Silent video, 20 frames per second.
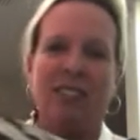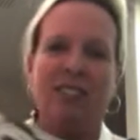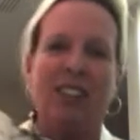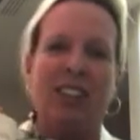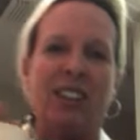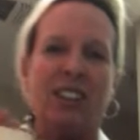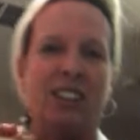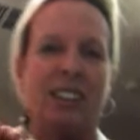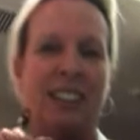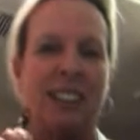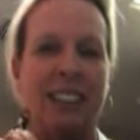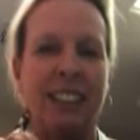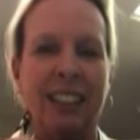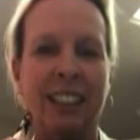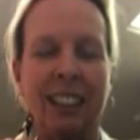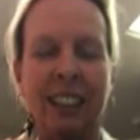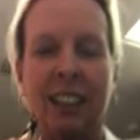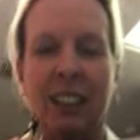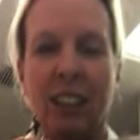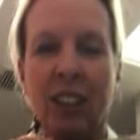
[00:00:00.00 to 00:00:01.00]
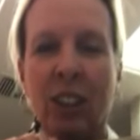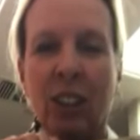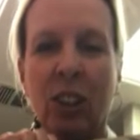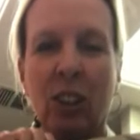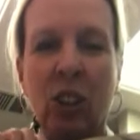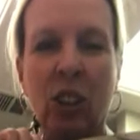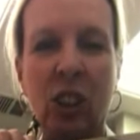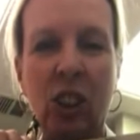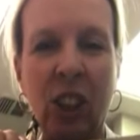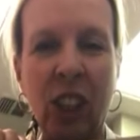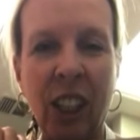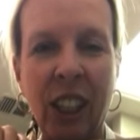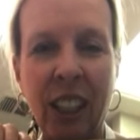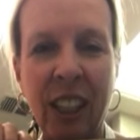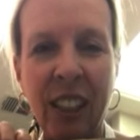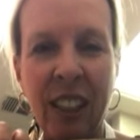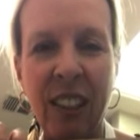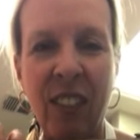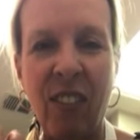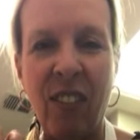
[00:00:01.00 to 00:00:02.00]
of ugly,
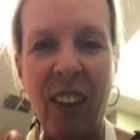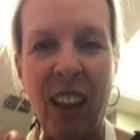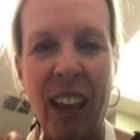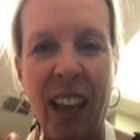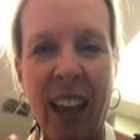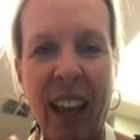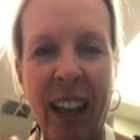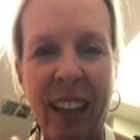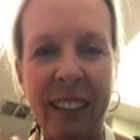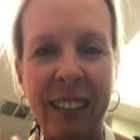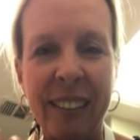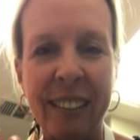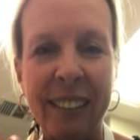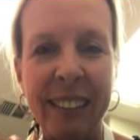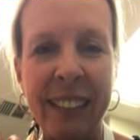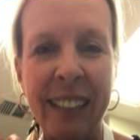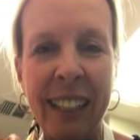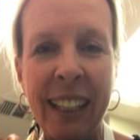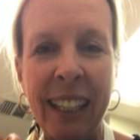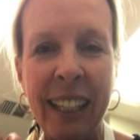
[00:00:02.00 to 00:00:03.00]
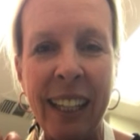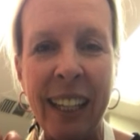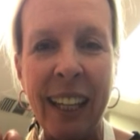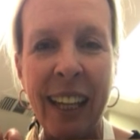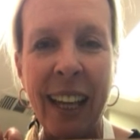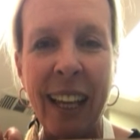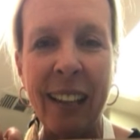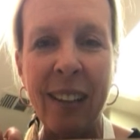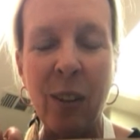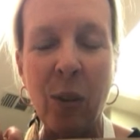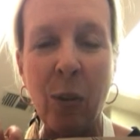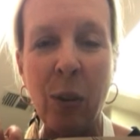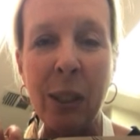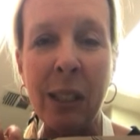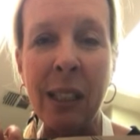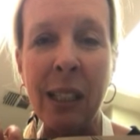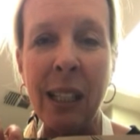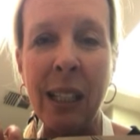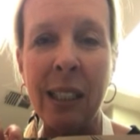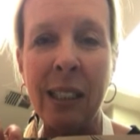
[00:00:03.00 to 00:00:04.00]
chicken Divan. And the
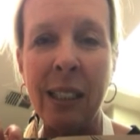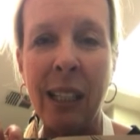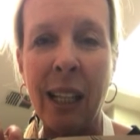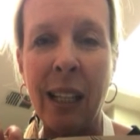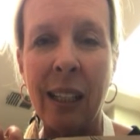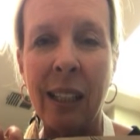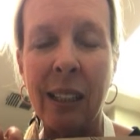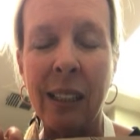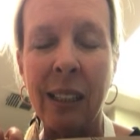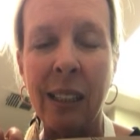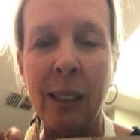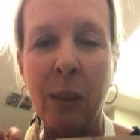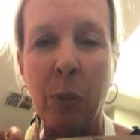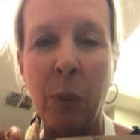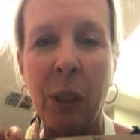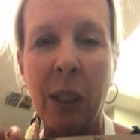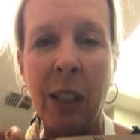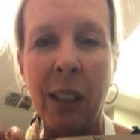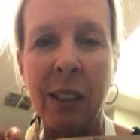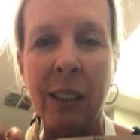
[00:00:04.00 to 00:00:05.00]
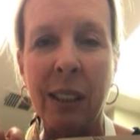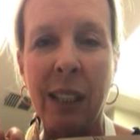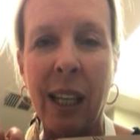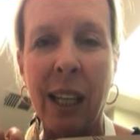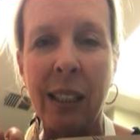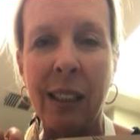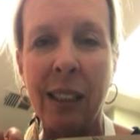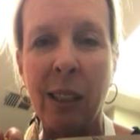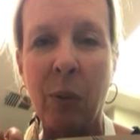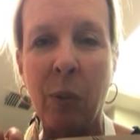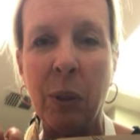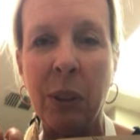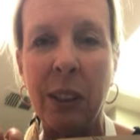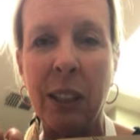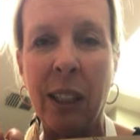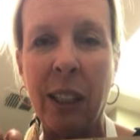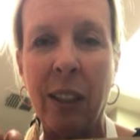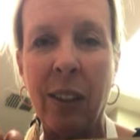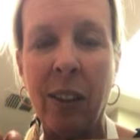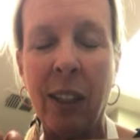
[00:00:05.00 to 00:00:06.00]
reason I say this is because Casey was
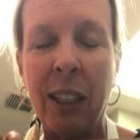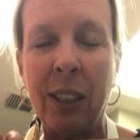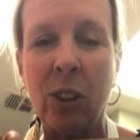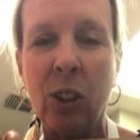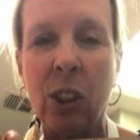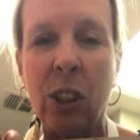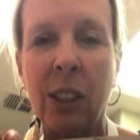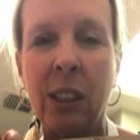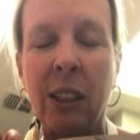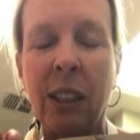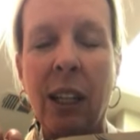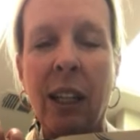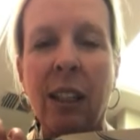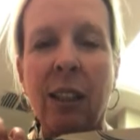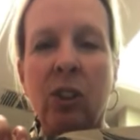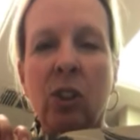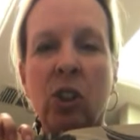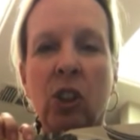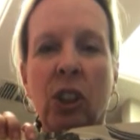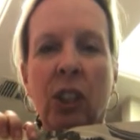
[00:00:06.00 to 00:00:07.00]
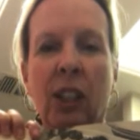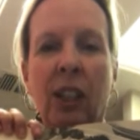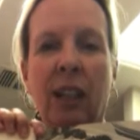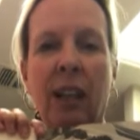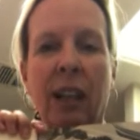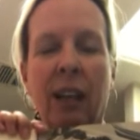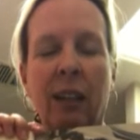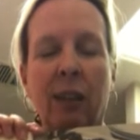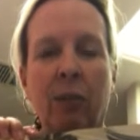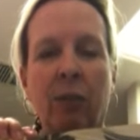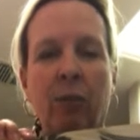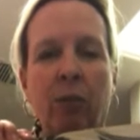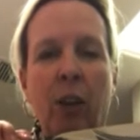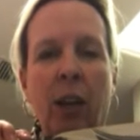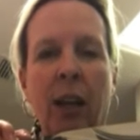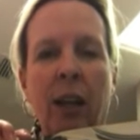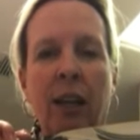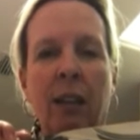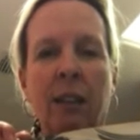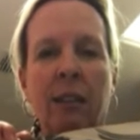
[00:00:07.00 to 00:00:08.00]
here and she said she had a
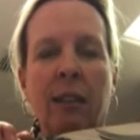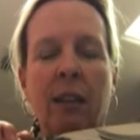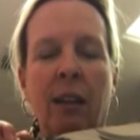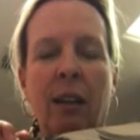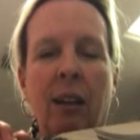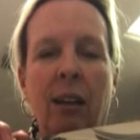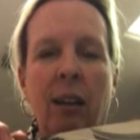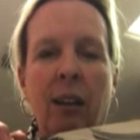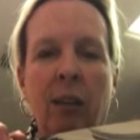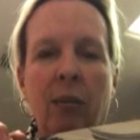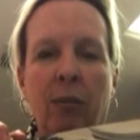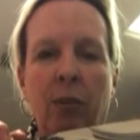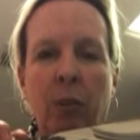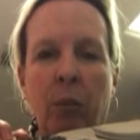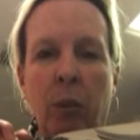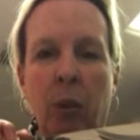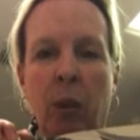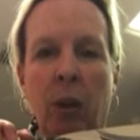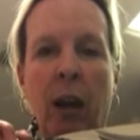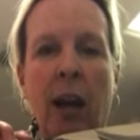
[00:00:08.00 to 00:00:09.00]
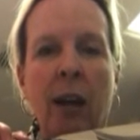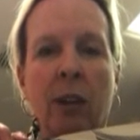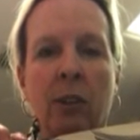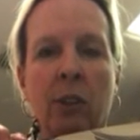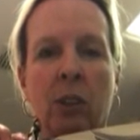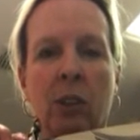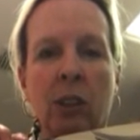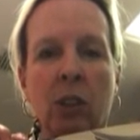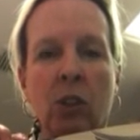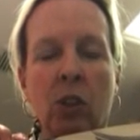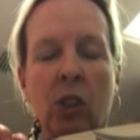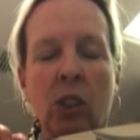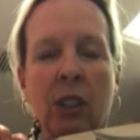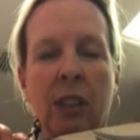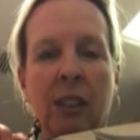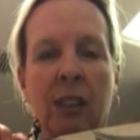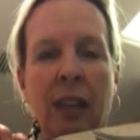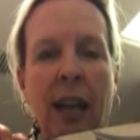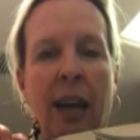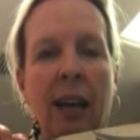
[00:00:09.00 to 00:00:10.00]
friend from her house that
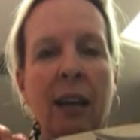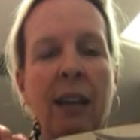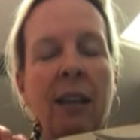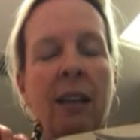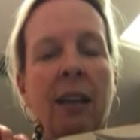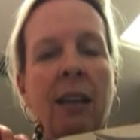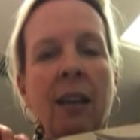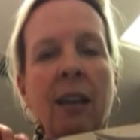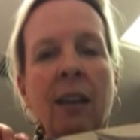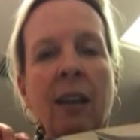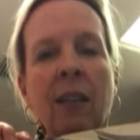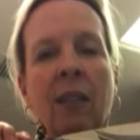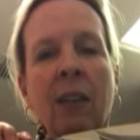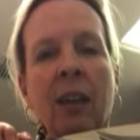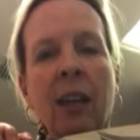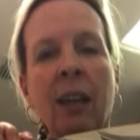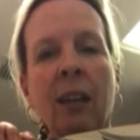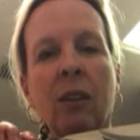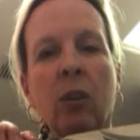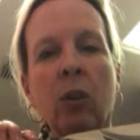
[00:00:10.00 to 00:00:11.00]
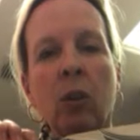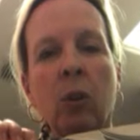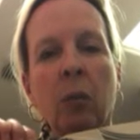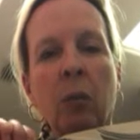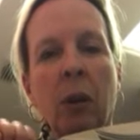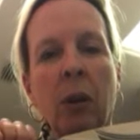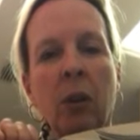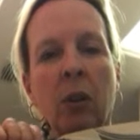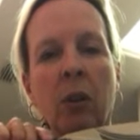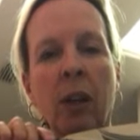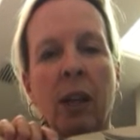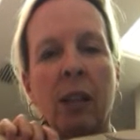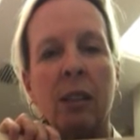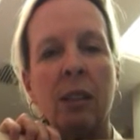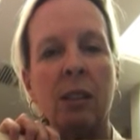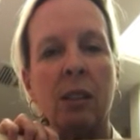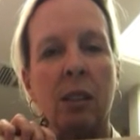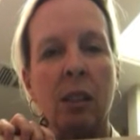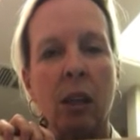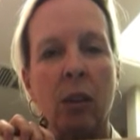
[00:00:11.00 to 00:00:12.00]
she's at, that her mother had a
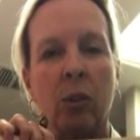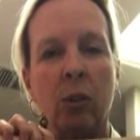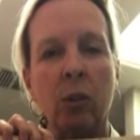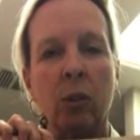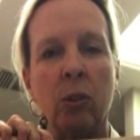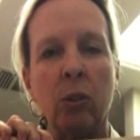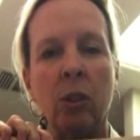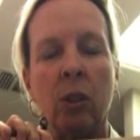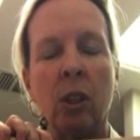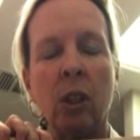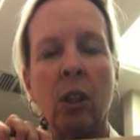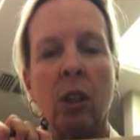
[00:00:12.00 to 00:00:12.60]
southern